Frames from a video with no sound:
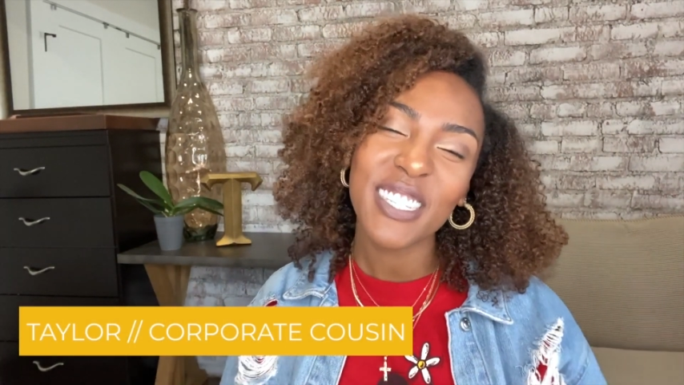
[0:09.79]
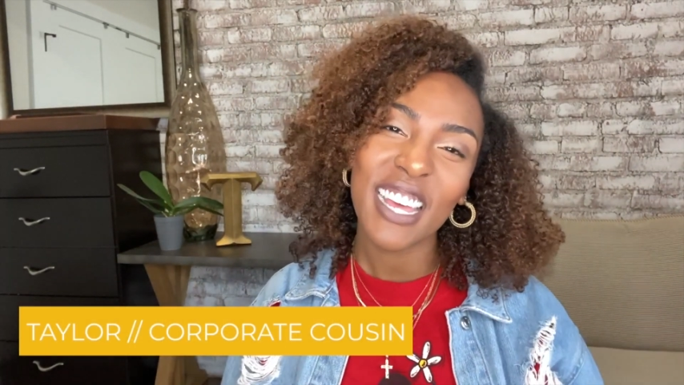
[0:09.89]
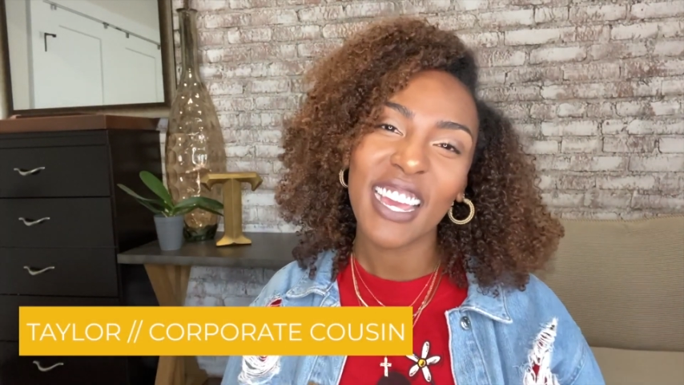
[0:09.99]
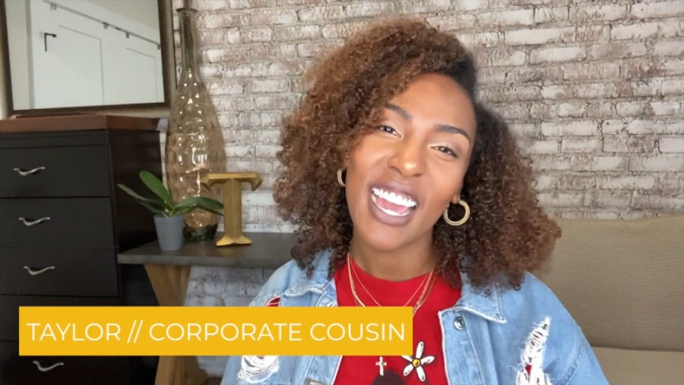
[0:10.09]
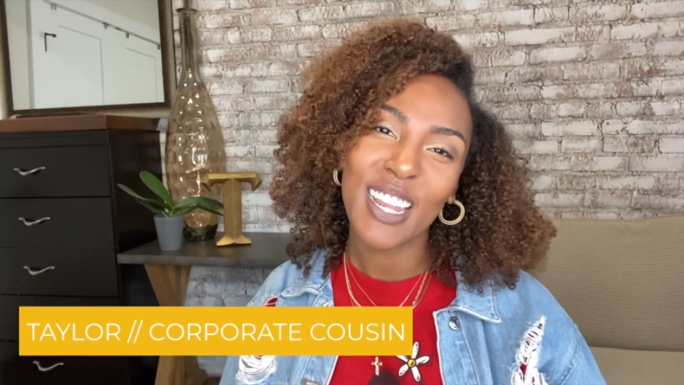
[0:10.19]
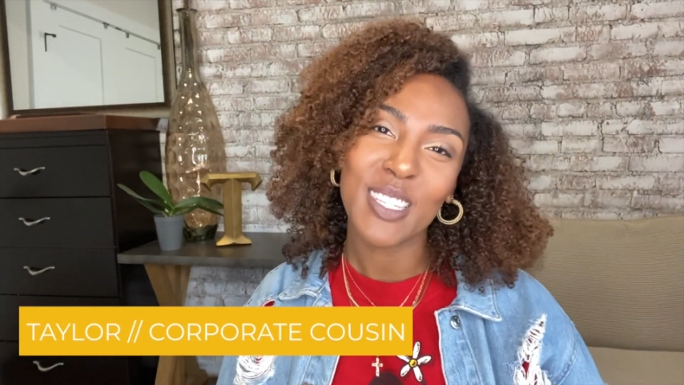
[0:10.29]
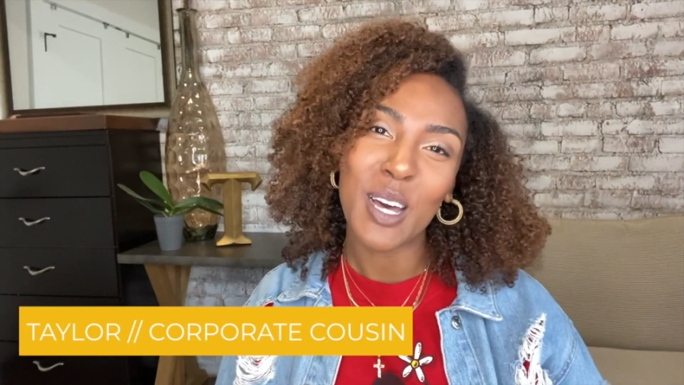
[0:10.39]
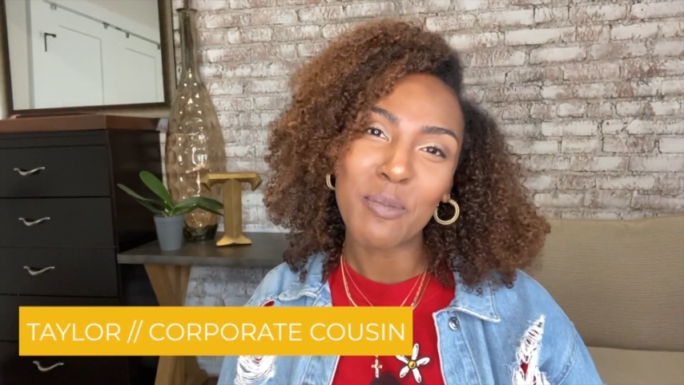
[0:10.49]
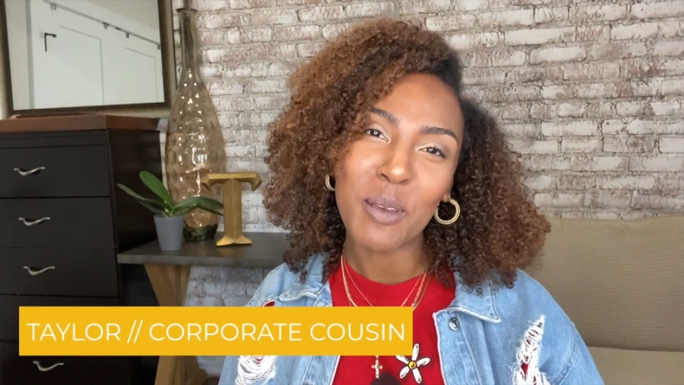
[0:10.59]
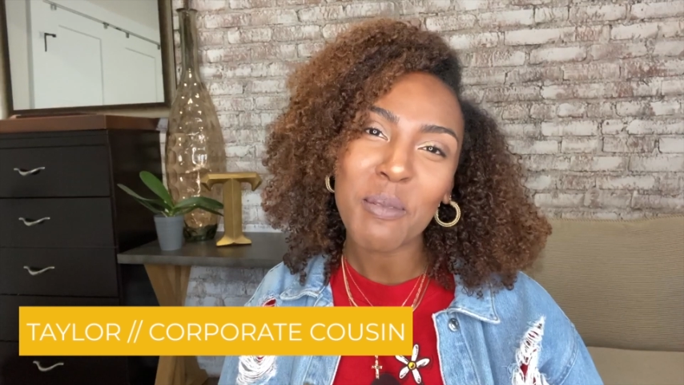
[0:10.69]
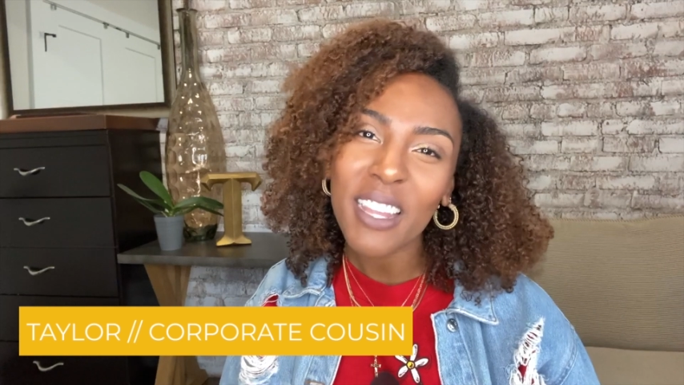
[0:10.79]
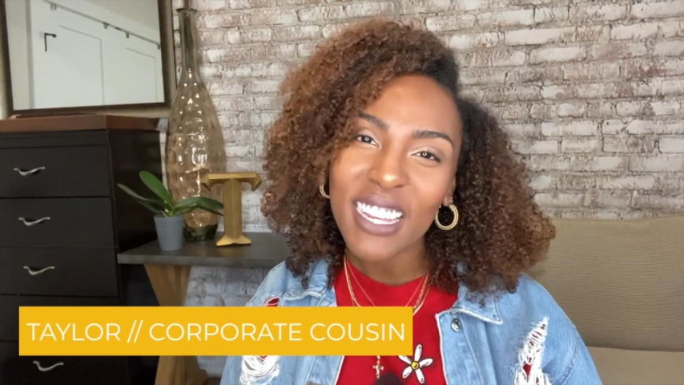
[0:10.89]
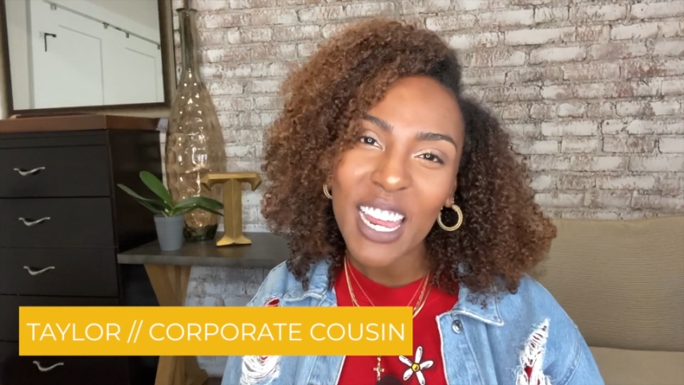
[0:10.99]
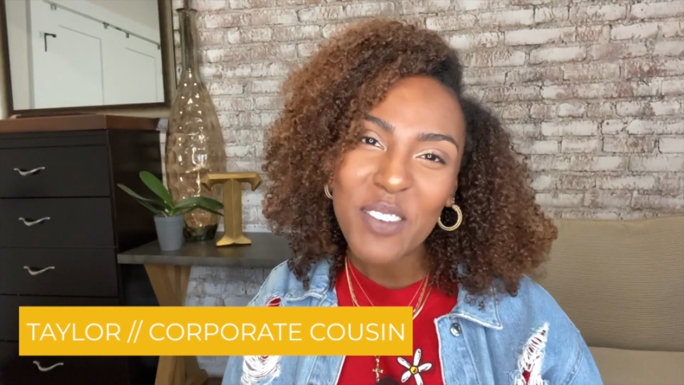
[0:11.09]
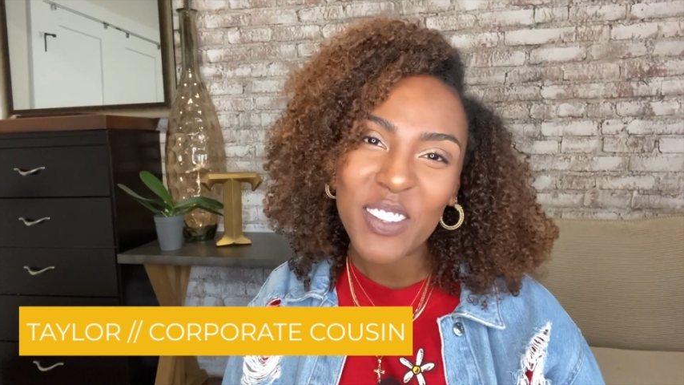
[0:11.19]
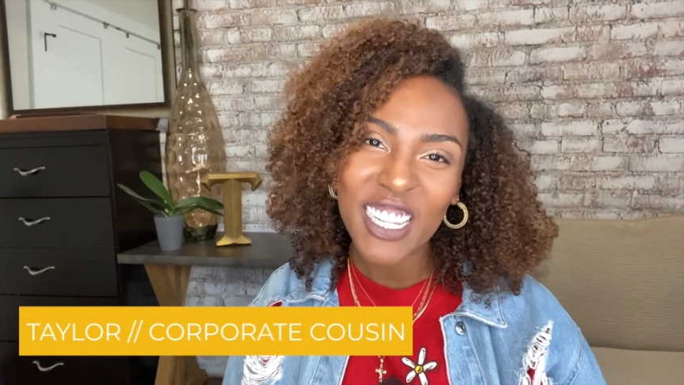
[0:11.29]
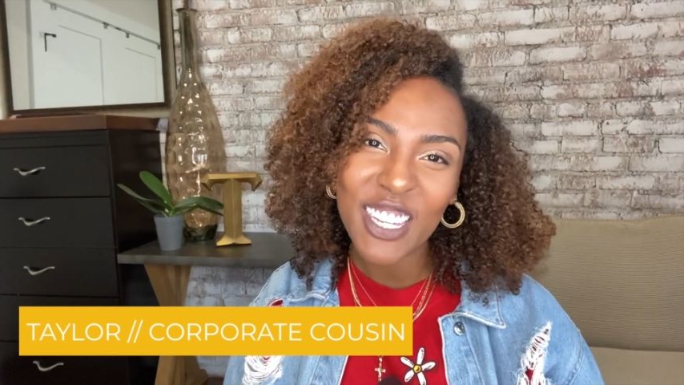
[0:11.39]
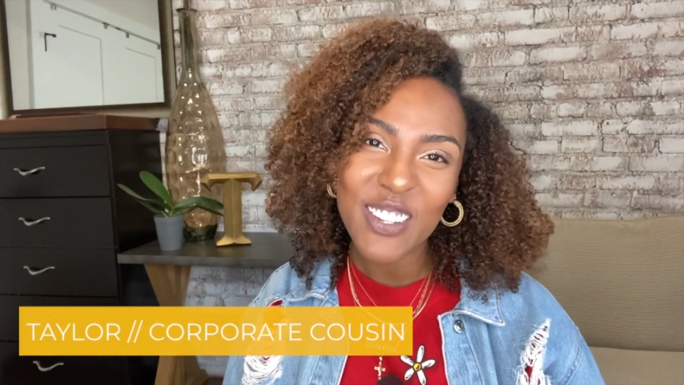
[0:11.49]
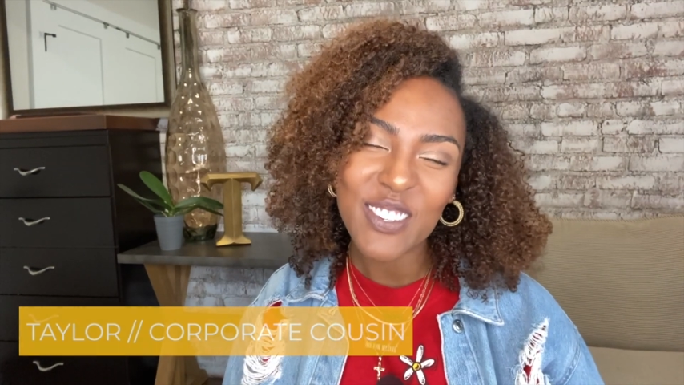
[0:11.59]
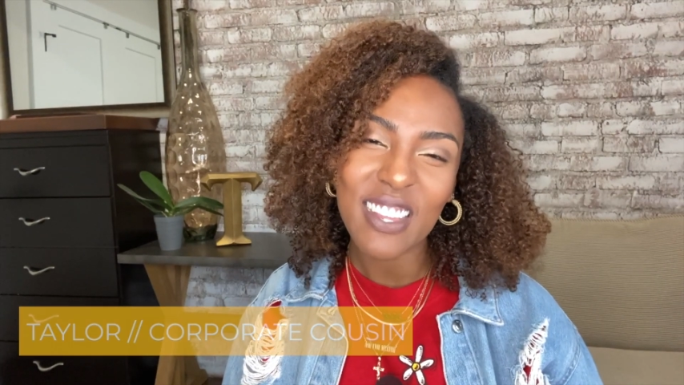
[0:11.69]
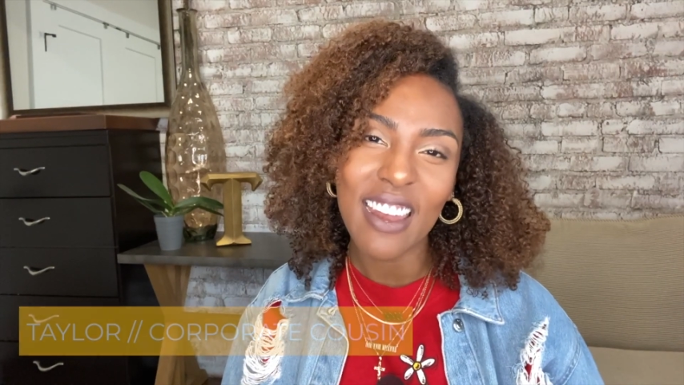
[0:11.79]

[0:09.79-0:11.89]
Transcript: dedicated to helping melanated millennials